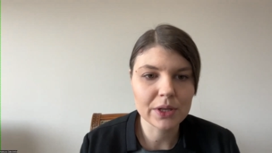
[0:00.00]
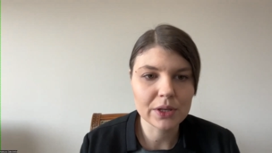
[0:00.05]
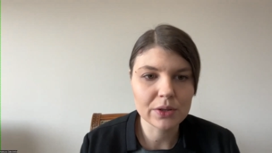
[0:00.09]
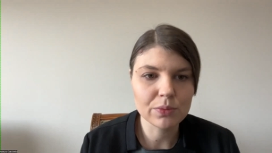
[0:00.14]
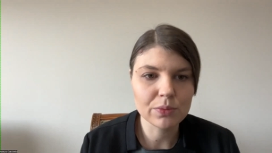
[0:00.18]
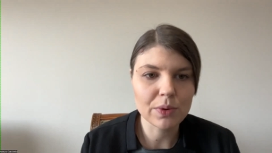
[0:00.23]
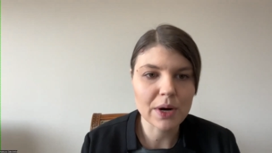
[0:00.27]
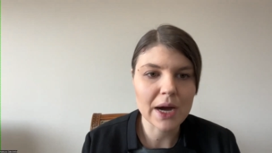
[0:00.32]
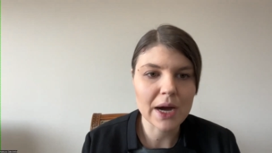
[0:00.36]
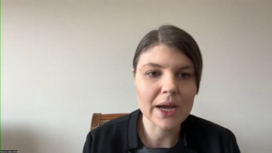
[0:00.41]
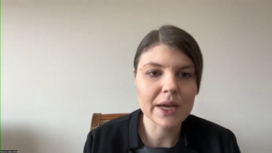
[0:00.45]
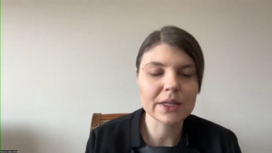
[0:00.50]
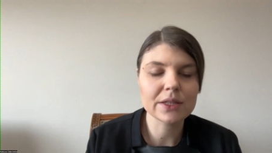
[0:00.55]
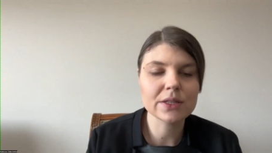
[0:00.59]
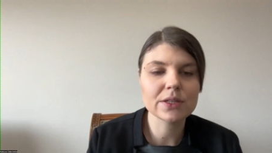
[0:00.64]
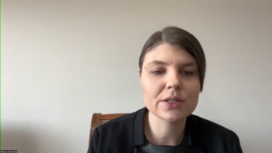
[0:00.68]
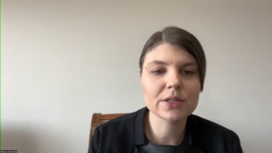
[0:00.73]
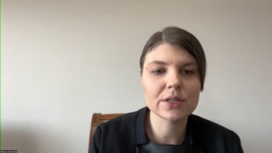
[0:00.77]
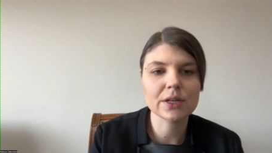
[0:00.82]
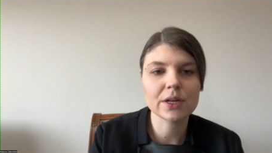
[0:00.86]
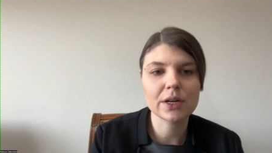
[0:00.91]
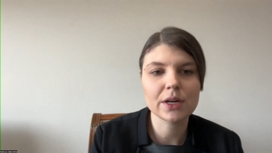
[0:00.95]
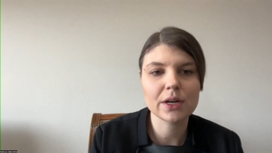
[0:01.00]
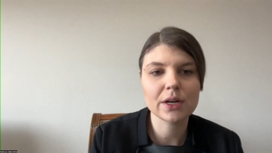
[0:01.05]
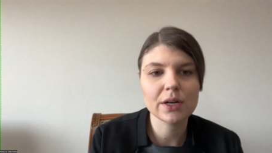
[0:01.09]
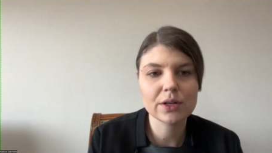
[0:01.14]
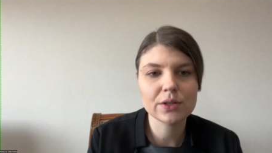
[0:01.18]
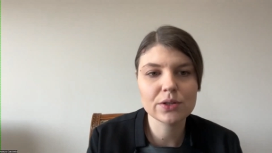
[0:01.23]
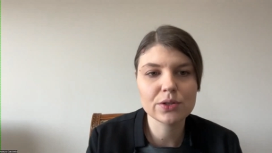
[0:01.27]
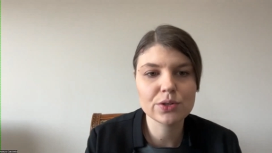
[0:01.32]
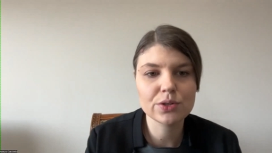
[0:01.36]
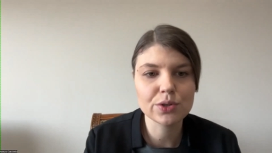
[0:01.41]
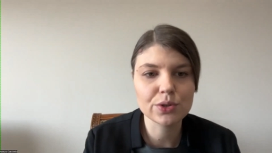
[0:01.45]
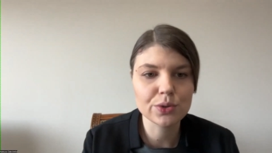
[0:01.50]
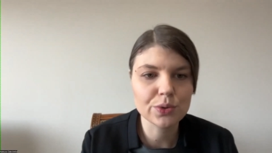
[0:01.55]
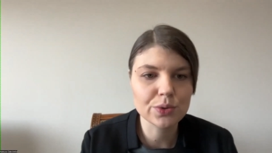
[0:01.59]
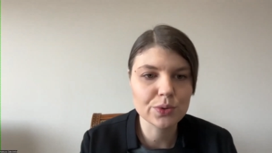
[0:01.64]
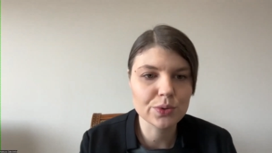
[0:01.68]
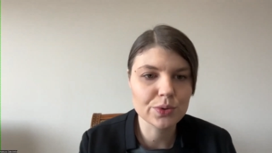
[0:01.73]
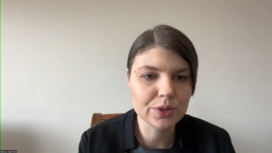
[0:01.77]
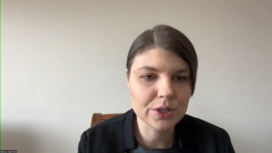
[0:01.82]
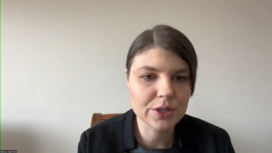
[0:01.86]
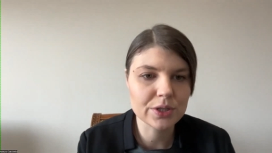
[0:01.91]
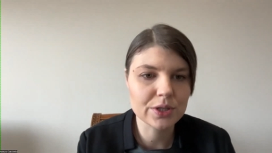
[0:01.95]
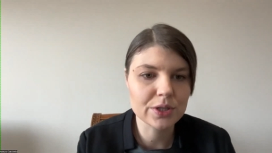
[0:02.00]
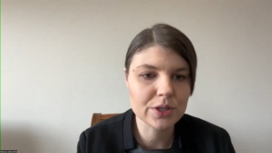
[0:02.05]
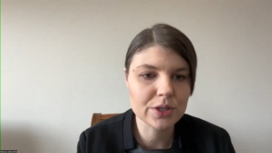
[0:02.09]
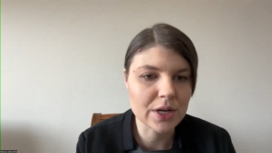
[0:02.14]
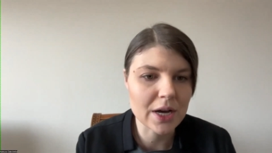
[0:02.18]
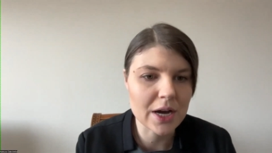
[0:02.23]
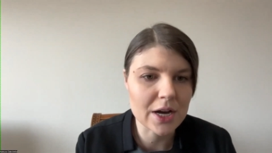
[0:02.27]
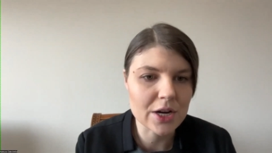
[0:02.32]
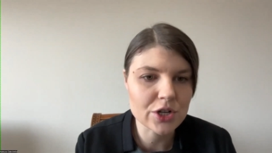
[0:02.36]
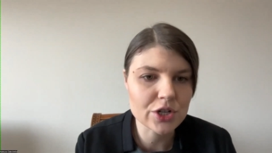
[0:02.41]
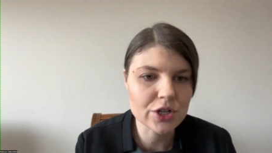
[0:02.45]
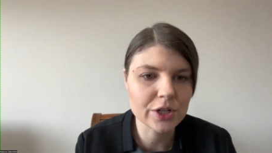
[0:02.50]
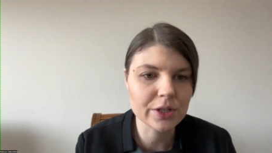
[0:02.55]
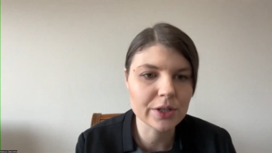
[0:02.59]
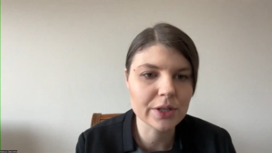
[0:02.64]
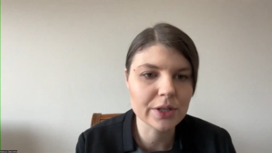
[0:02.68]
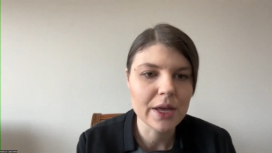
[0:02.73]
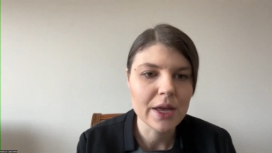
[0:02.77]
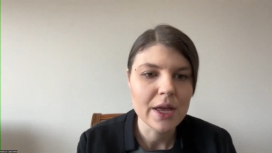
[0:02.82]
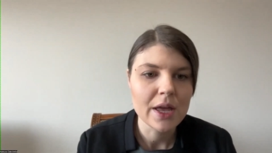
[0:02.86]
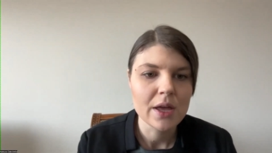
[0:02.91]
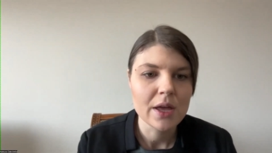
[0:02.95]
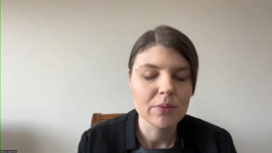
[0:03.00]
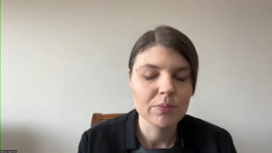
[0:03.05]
invite to this discussion